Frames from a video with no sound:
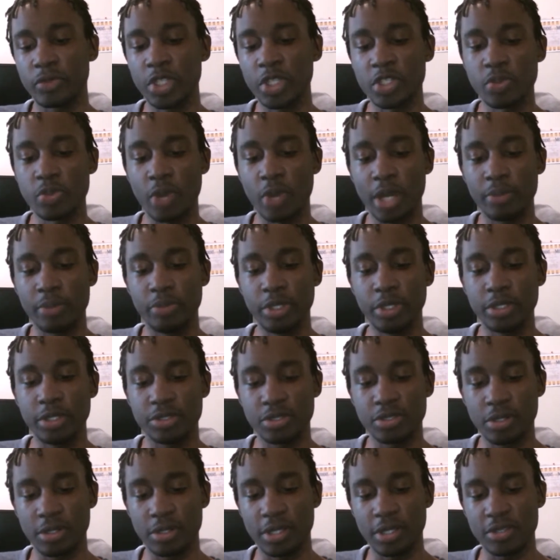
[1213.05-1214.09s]
this might be
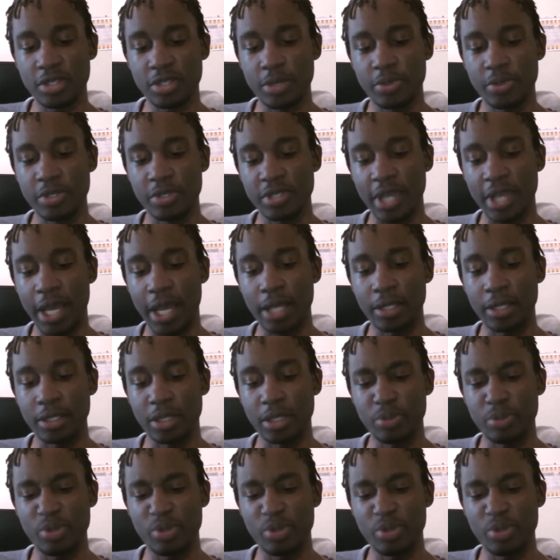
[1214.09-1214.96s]
a show that's up his alley,